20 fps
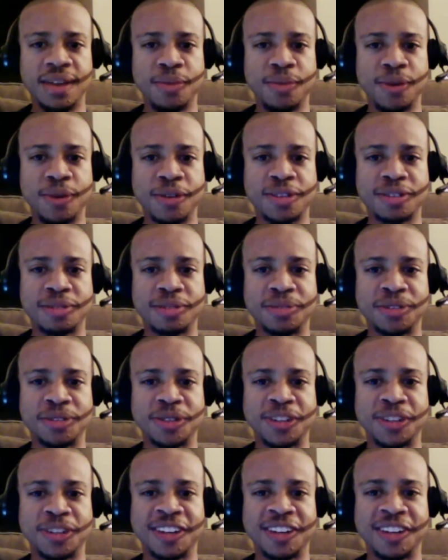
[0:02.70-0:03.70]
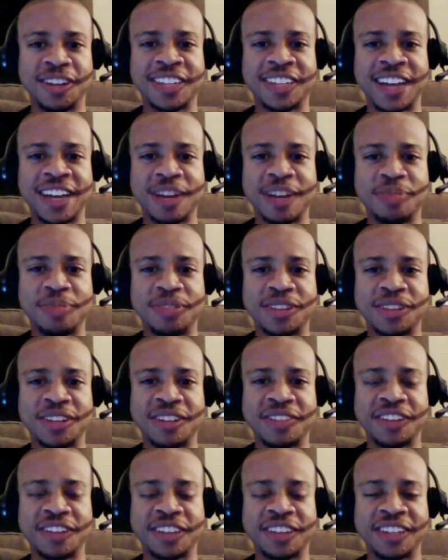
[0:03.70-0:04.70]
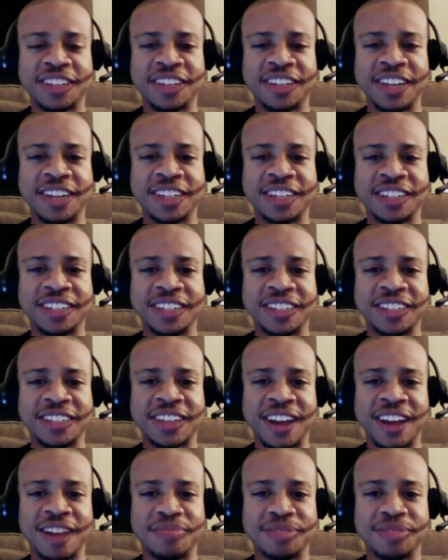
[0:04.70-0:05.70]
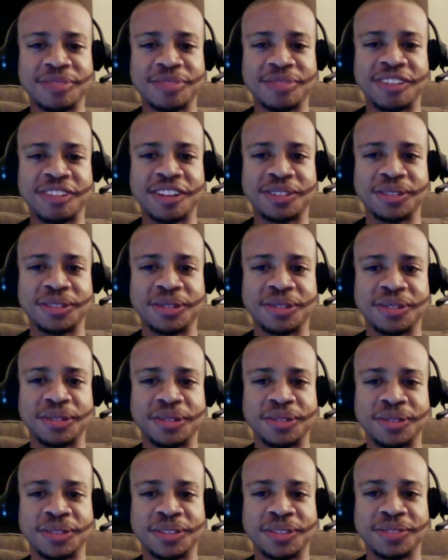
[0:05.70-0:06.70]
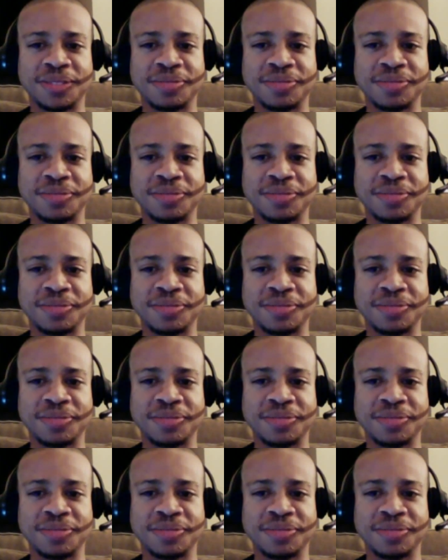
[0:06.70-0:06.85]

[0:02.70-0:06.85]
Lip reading: welcome to another exciting episode of the Click Nation's Comic Book Chronicles.